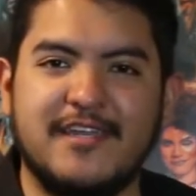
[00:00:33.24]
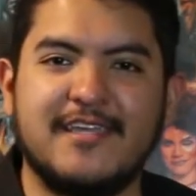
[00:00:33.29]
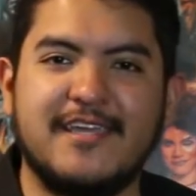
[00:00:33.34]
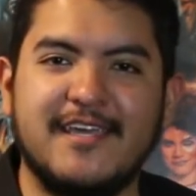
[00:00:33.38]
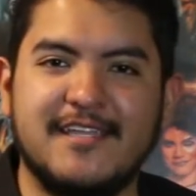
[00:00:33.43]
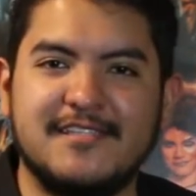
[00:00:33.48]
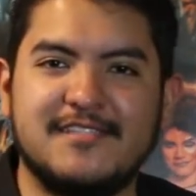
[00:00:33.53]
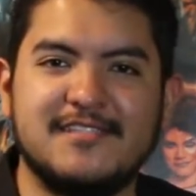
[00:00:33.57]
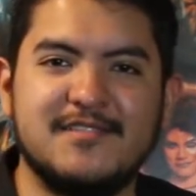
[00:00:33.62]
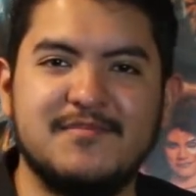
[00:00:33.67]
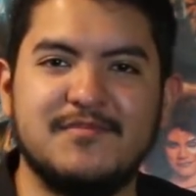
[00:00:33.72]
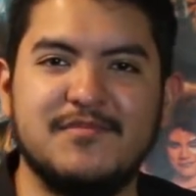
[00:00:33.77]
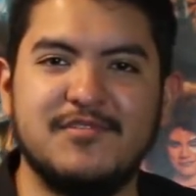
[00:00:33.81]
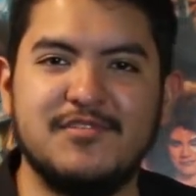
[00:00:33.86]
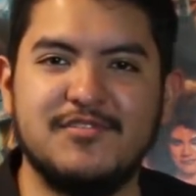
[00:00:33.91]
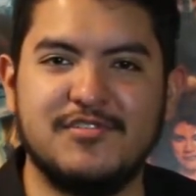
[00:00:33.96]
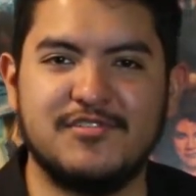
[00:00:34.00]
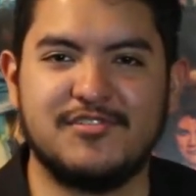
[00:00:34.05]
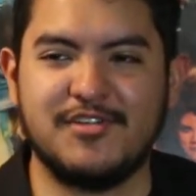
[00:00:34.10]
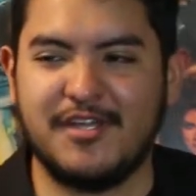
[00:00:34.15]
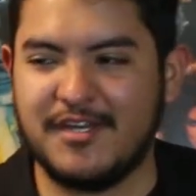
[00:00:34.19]
to get to the
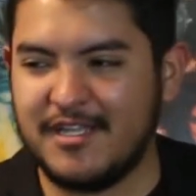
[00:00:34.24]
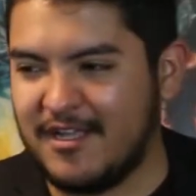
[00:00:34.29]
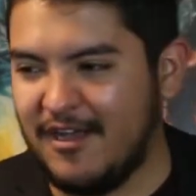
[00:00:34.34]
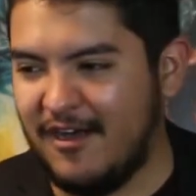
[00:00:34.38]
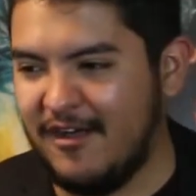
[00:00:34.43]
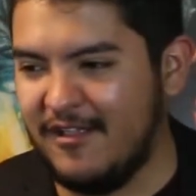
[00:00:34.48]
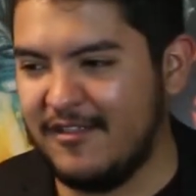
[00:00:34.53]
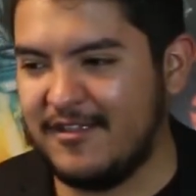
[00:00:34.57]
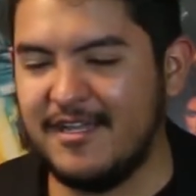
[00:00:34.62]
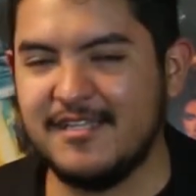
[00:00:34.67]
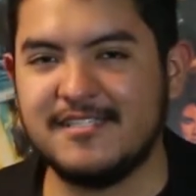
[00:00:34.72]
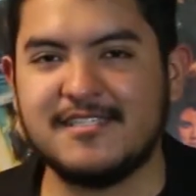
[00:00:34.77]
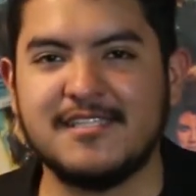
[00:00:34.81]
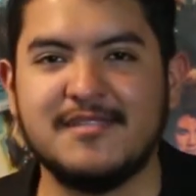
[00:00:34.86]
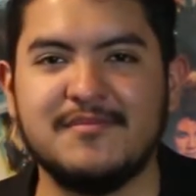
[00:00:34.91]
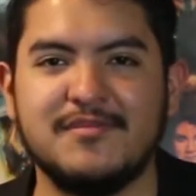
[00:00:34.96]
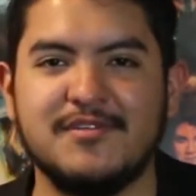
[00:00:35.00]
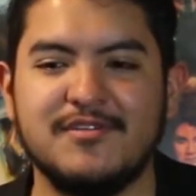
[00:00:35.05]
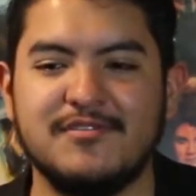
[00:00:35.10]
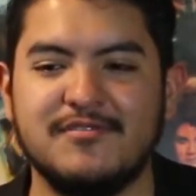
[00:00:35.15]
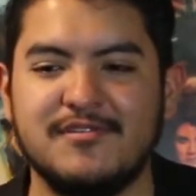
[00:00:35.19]
moon, they're trying to colonize on the
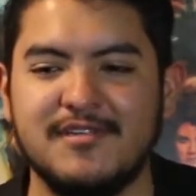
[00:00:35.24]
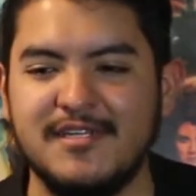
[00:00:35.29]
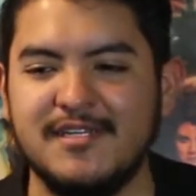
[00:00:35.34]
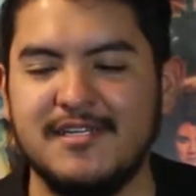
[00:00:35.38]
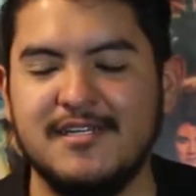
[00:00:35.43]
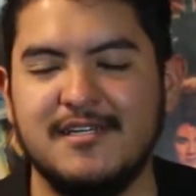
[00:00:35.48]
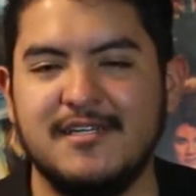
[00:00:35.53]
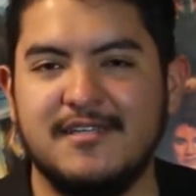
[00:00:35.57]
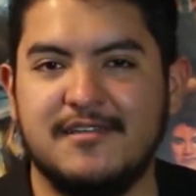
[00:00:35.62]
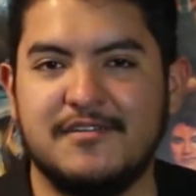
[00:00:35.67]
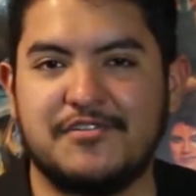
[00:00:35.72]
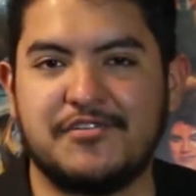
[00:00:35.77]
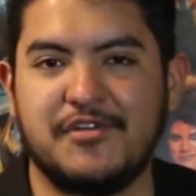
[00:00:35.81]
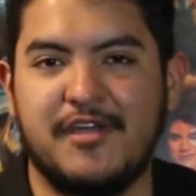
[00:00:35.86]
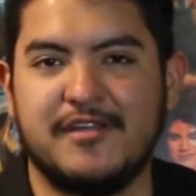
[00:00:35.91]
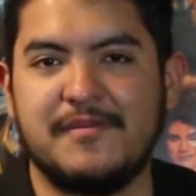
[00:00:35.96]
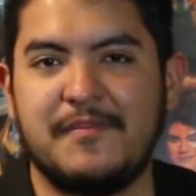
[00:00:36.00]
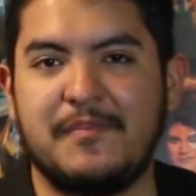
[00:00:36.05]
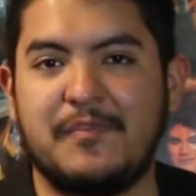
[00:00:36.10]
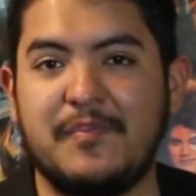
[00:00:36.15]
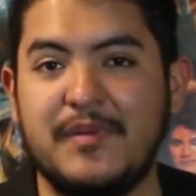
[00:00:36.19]
moon, they're trying
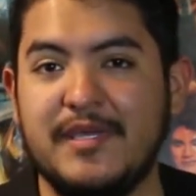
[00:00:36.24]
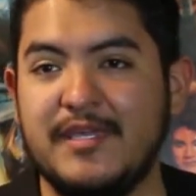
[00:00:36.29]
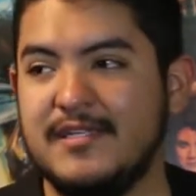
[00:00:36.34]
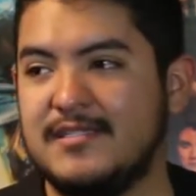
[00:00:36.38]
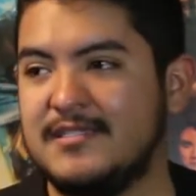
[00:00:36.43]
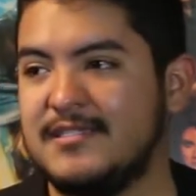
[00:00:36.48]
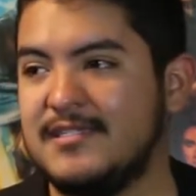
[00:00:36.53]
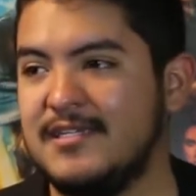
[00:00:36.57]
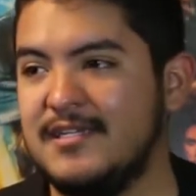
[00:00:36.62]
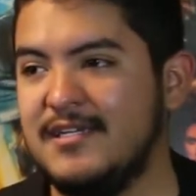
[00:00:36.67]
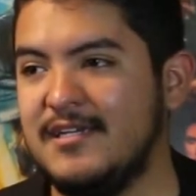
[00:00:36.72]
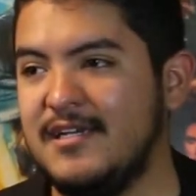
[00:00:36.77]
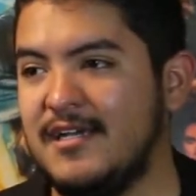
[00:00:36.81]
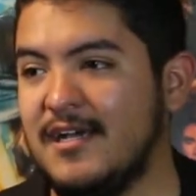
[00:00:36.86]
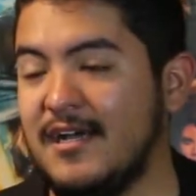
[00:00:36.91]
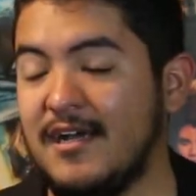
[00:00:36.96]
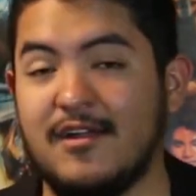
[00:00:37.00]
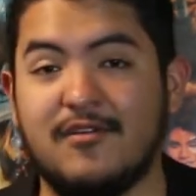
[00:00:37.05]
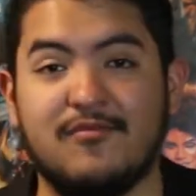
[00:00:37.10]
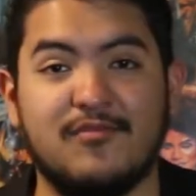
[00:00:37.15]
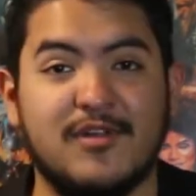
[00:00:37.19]
to beat
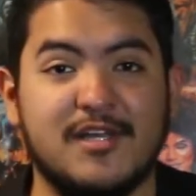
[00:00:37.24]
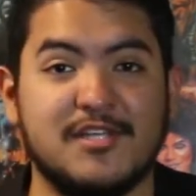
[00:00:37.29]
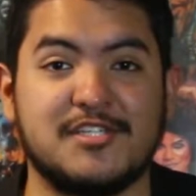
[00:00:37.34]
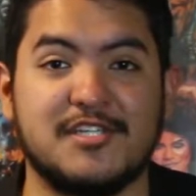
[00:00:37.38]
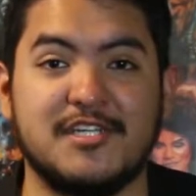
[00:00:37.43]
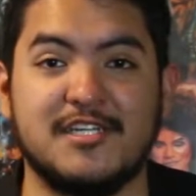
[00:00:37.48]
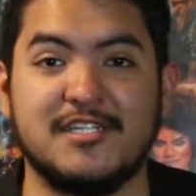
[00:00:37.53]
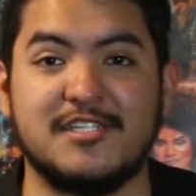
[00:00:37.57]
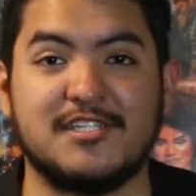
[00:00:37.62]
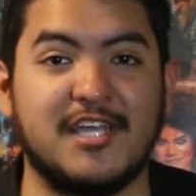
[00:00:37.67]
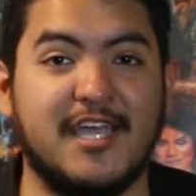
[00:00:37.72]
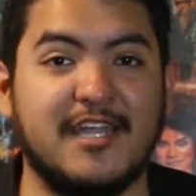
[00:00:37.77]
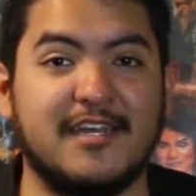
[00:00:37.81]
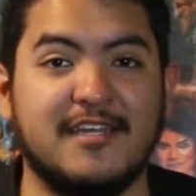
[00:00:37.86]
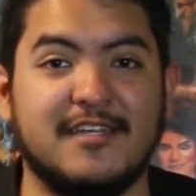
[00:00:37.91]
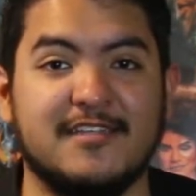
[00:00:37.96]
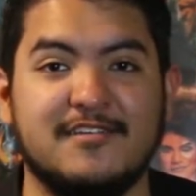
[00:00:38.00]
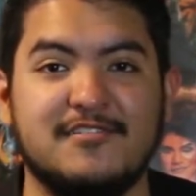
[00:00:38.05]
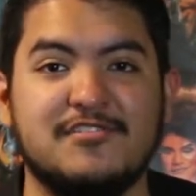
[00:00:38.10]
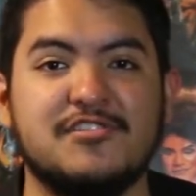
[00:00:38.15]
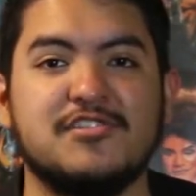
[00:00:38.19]
Russia,
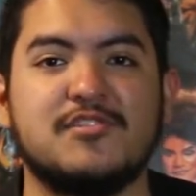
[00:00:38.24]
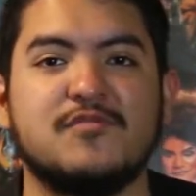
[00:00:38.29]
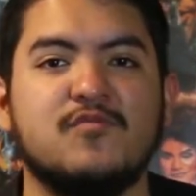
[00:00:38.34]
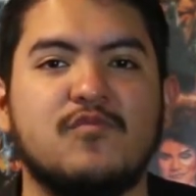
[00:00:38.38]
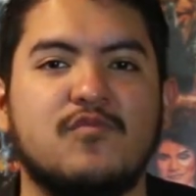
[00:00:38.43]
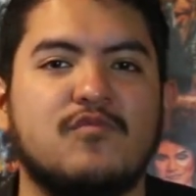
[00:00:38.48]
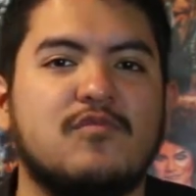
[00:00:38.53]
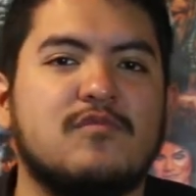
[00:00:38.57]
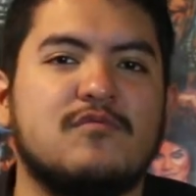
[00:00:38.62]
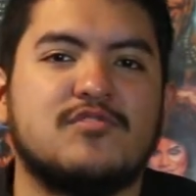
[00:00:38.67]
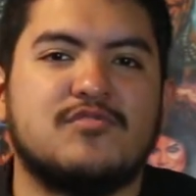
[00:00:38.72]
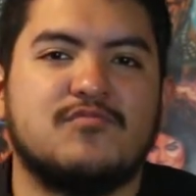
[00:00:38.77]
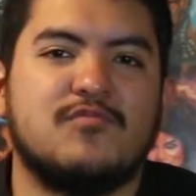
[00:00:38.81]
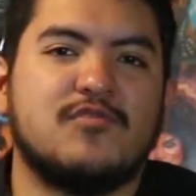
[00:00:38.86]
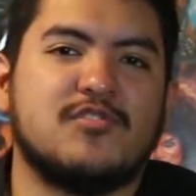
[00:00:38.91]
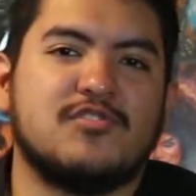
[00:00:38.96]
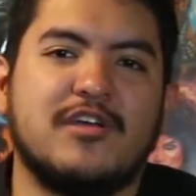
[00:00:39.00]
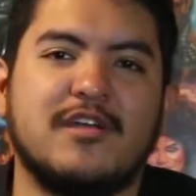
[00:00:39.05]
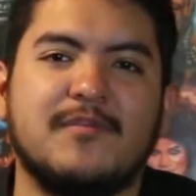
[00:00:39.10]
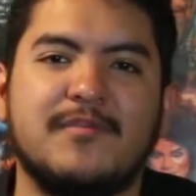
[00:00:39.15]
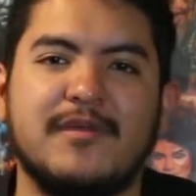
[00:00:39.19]
China. We're
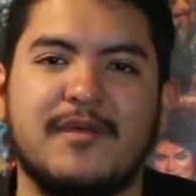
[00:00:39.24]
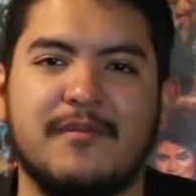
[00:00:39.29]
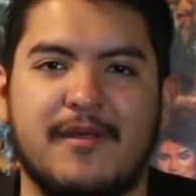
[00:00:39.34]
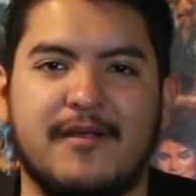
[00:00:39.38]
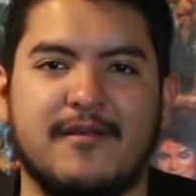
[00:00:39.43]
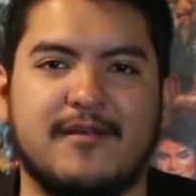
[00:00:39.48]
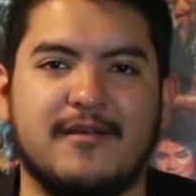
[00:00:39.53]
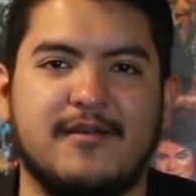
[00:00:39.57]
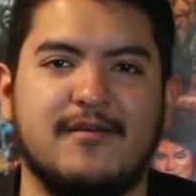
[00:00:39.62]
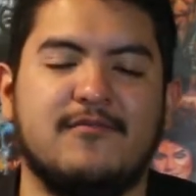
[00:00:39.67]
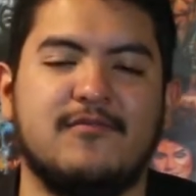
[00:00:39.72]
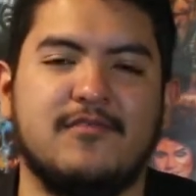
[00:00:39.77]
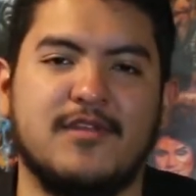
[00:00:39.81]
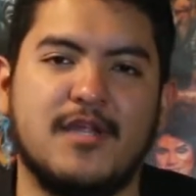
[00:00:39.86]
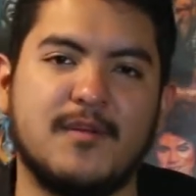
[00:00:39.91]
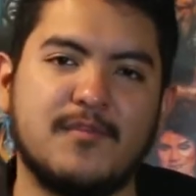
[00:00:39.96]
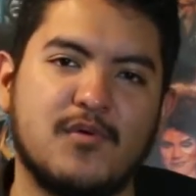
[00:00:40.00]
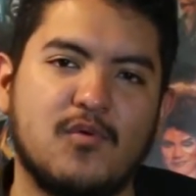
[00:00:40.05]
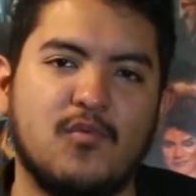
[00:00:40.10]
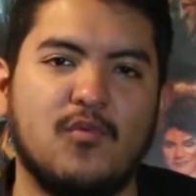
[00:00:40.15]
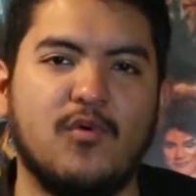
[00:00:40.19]
trying to be America.
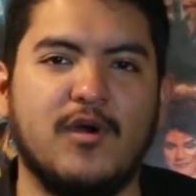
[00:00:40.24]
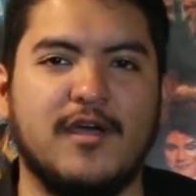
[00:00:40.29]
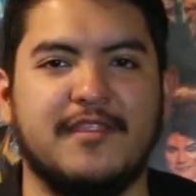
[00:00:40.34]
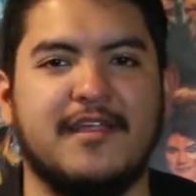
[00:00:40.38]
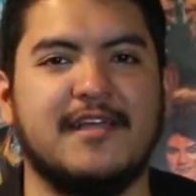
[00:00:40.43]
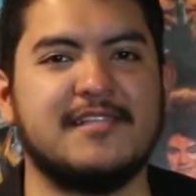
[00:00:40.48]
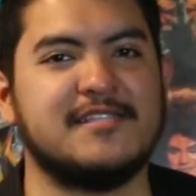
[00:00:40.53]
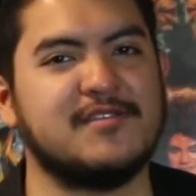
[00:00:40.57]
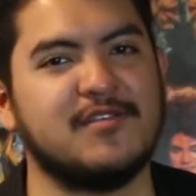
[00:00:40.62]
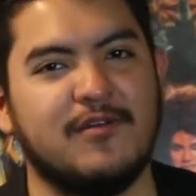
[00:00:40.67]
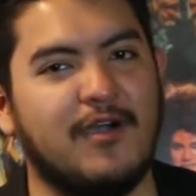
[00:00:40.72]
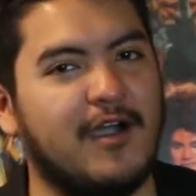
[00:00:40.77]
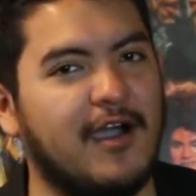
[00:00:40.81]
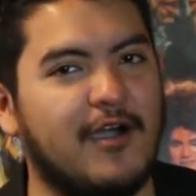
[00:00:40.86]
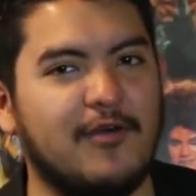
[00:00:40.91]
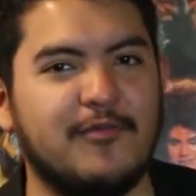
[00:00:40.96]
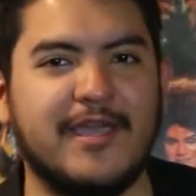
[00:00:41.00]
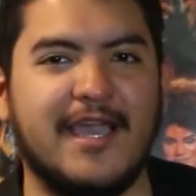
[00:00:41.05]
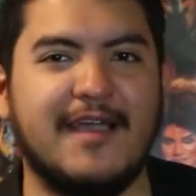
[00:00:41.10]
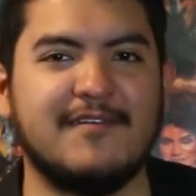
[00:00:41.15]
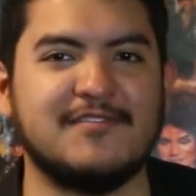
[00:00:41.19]
Number one. That's all
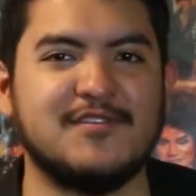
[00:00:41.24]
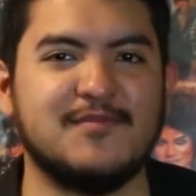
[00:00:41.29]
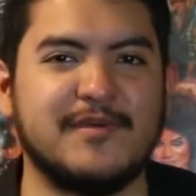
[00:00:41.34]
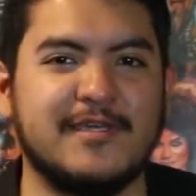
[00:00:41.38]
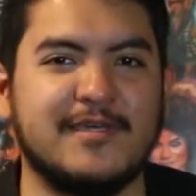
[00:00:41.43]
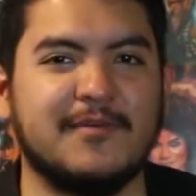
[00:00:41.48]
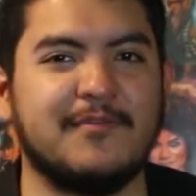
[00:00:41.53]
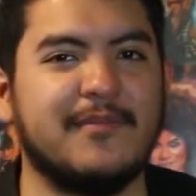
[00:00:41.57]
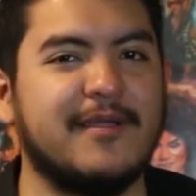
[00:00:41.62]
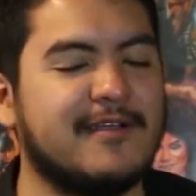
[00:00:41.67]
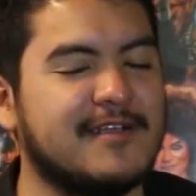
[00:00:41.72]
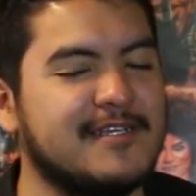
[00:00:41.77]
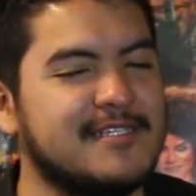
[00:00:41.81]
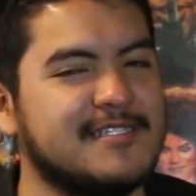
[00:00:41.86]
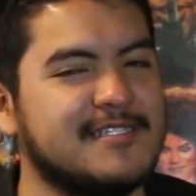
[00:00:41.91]
we have to be. America